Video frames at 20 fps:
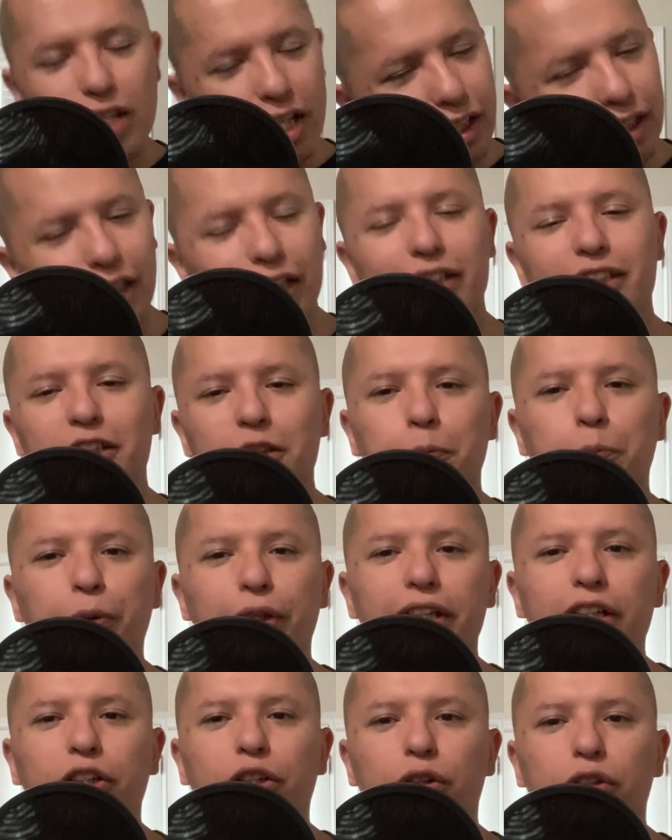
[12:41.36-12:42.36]
This is
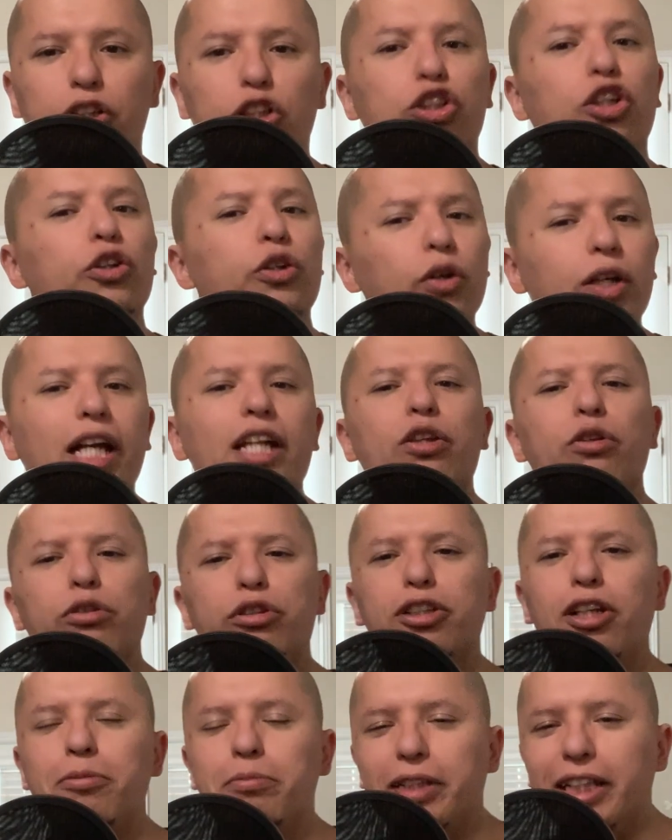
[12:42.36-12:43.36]
pretty good. So you can do
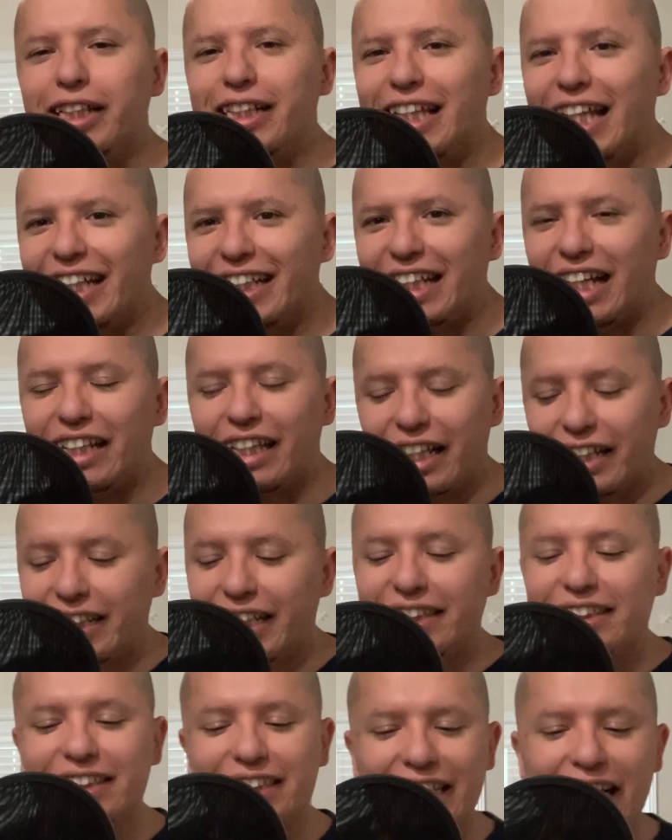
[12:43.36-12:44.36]
something like that. Like
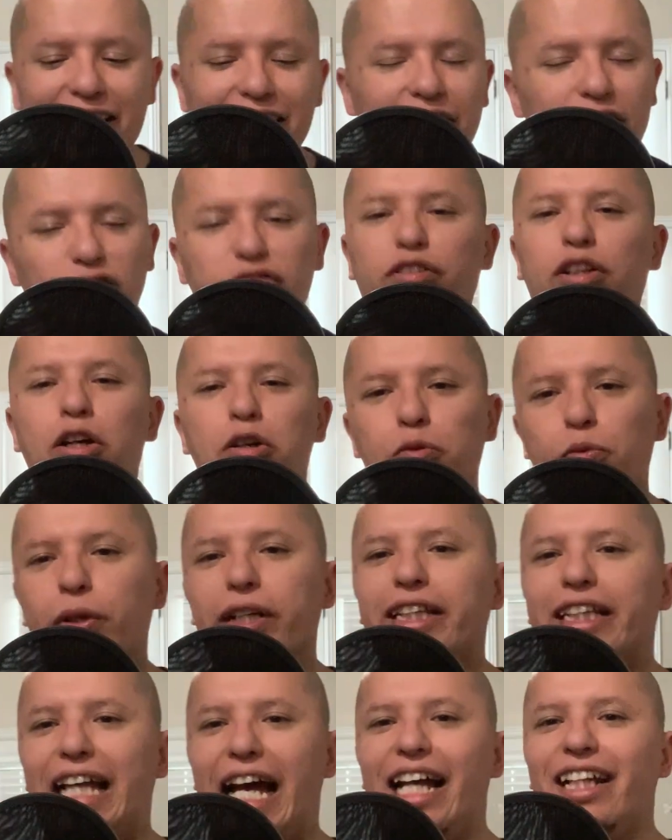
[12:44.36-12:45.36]
there's nothing wrong
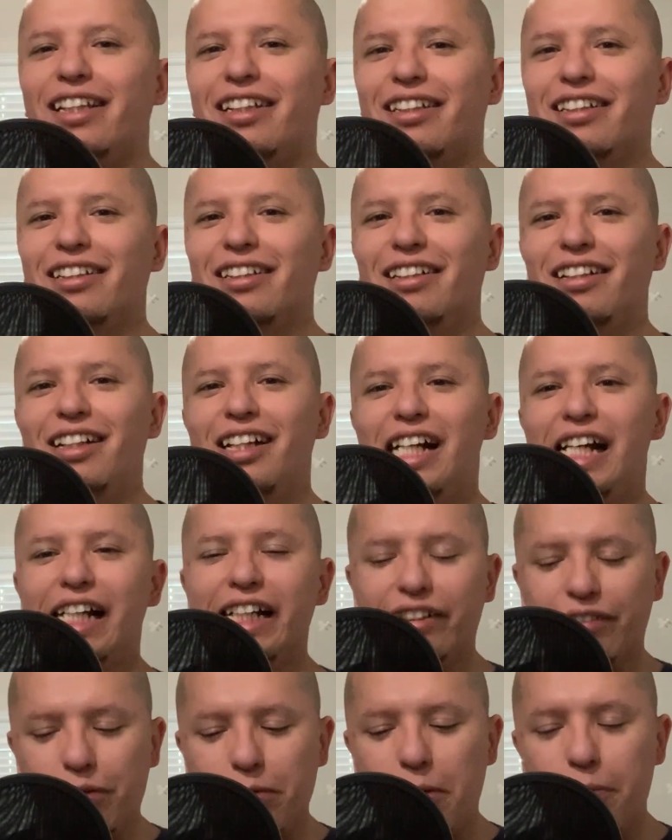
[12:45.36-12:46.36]
with that.
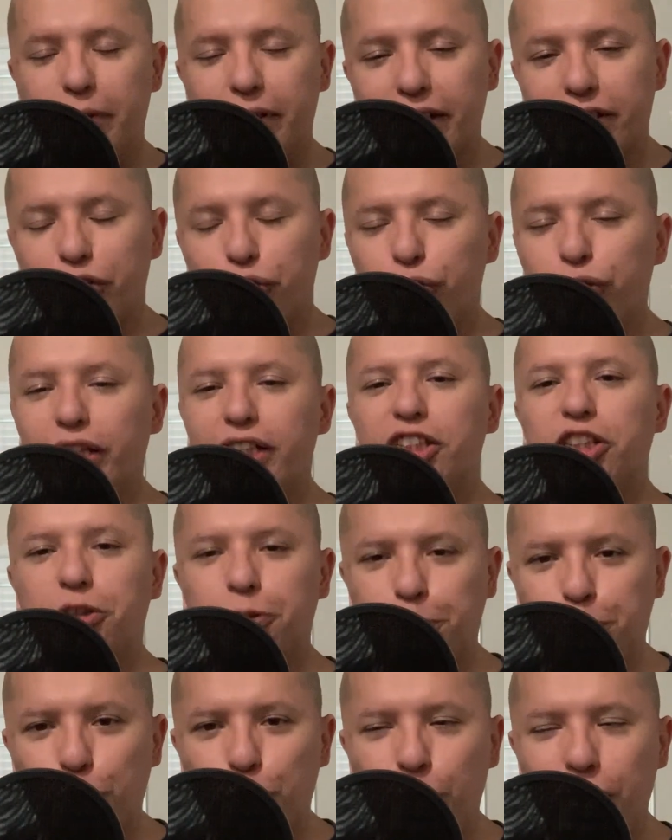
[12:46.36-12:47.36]
Remember, you're a
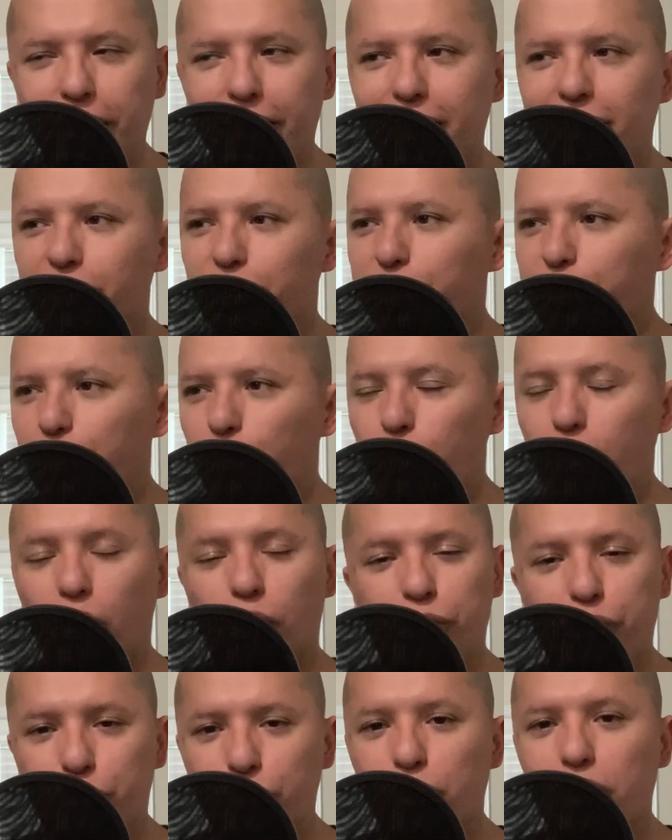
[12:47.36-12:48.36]
spoonie, you go
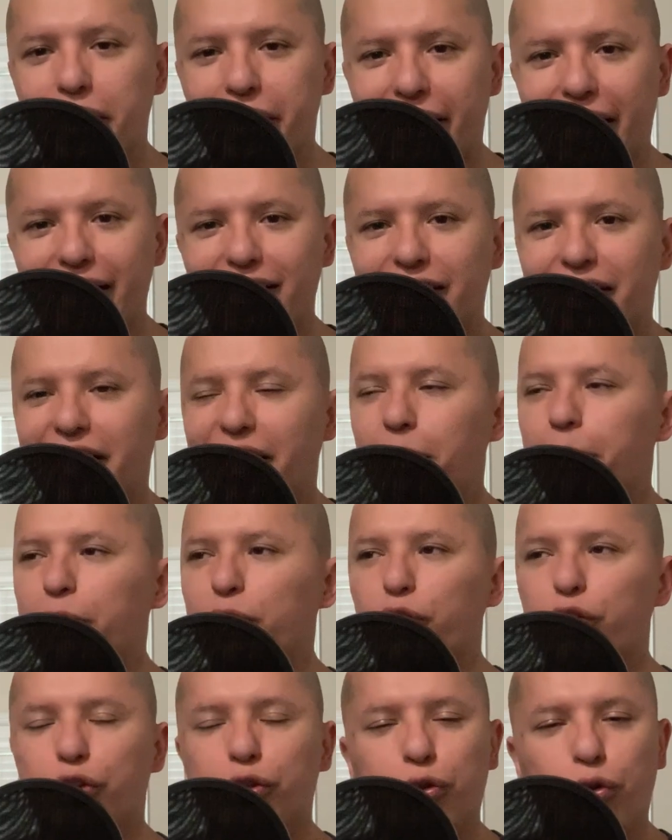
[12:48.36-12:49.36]
or you're a caregiver,
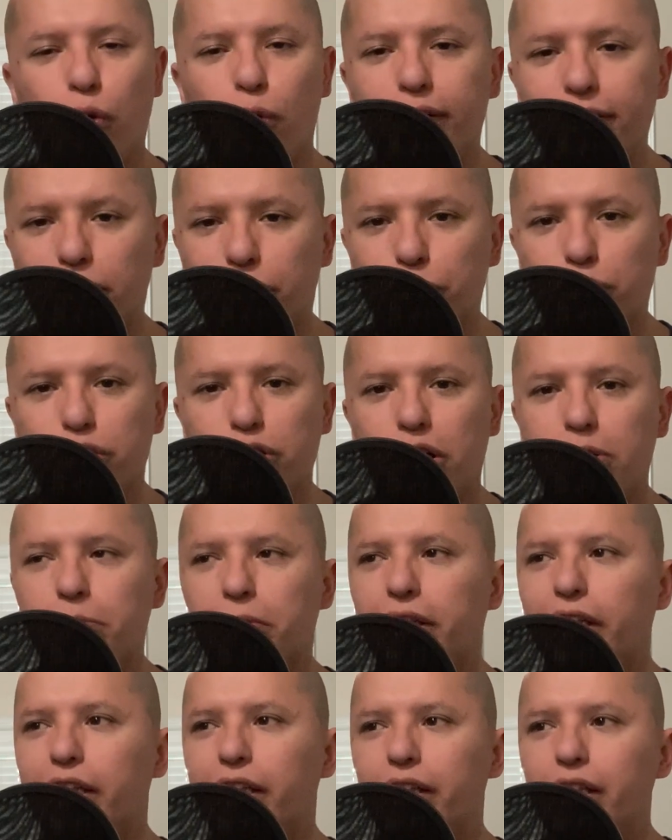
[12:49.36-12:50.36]
or you're going to
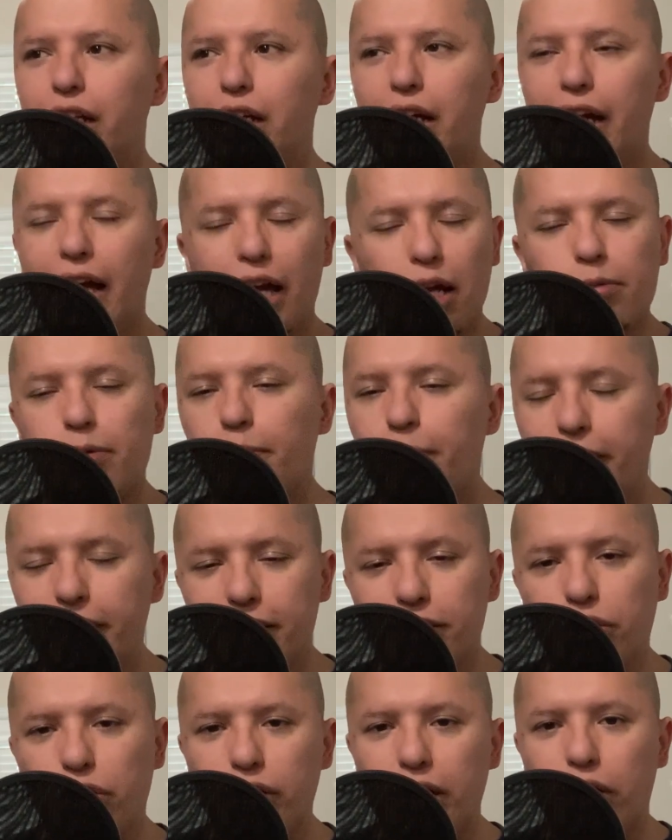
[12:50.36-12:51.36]
something.
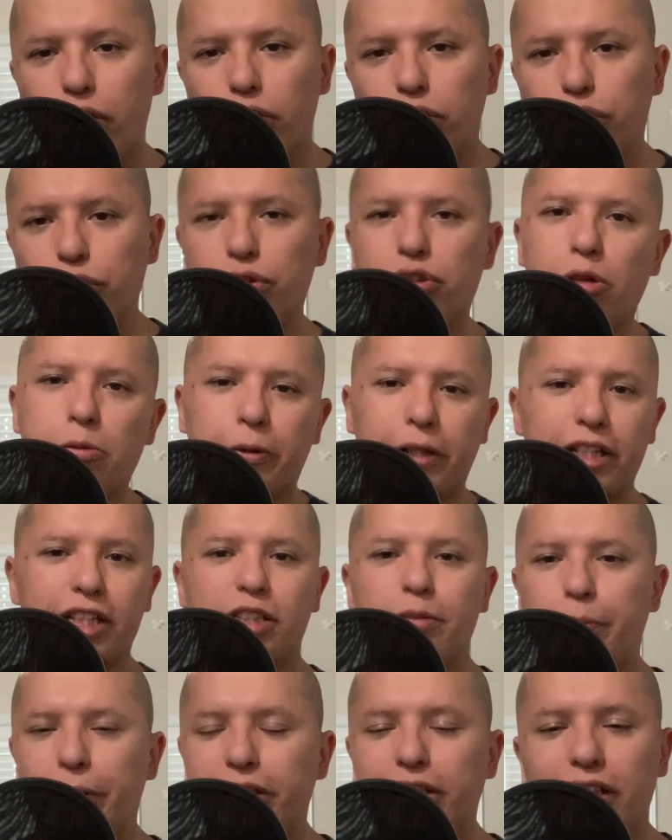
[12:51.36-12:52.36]
Everybody's gonna go to something,
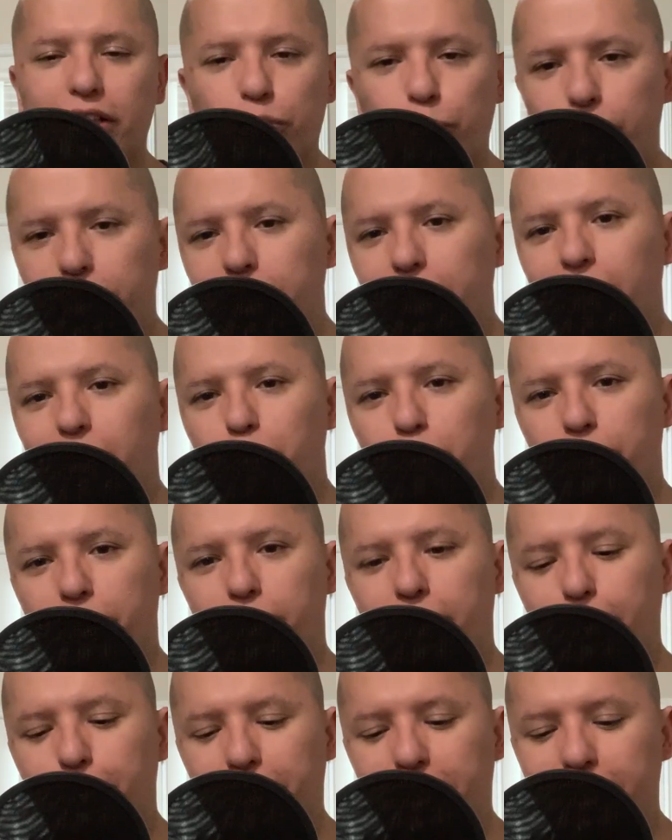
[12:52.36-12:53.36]
especially with with
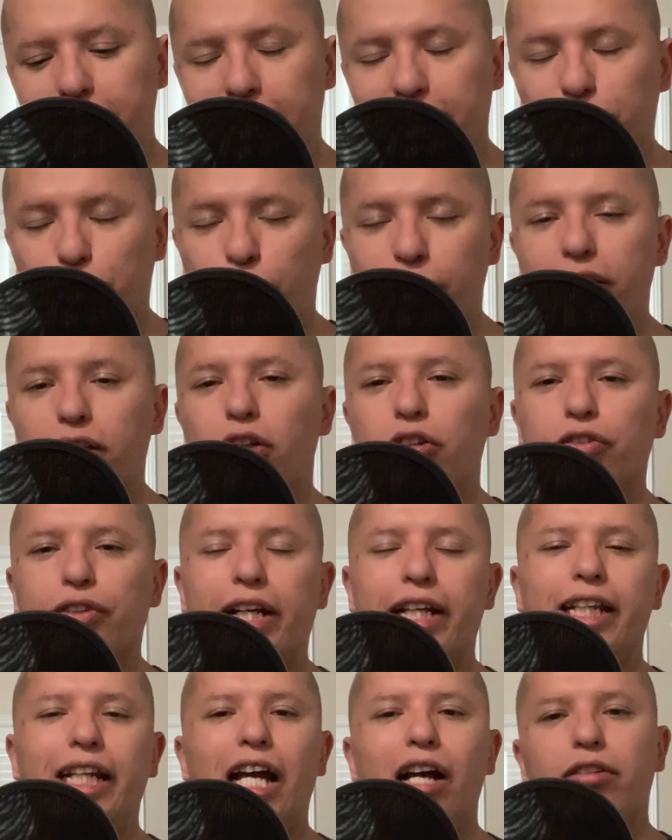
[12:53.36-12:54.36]
everything that's going on
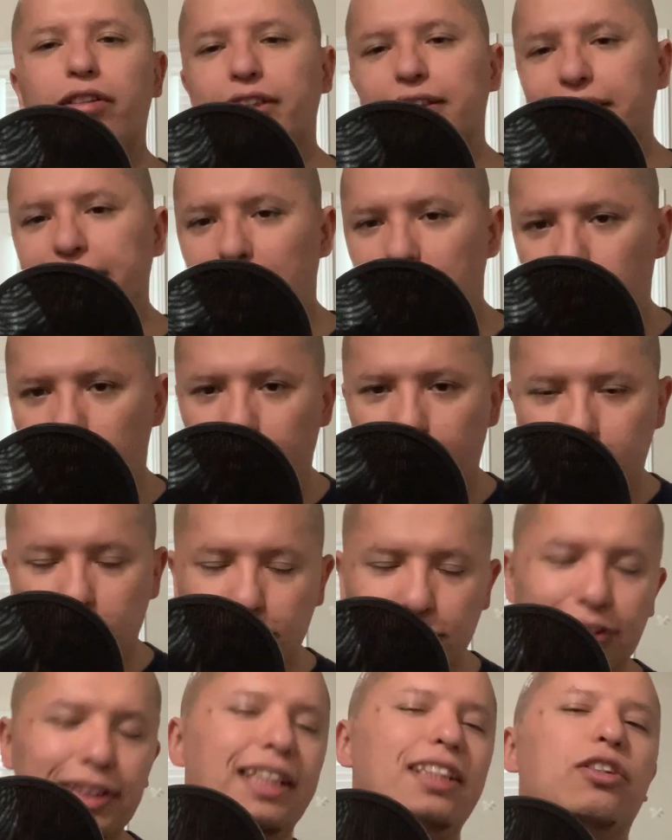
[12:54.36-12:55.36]
right now. There's a lot of
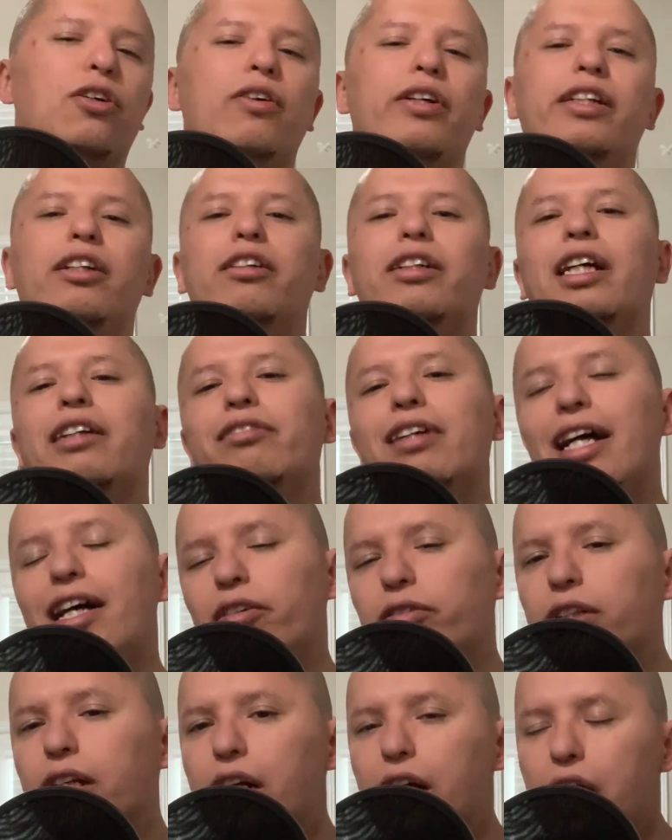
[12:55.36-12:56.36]
stress going on around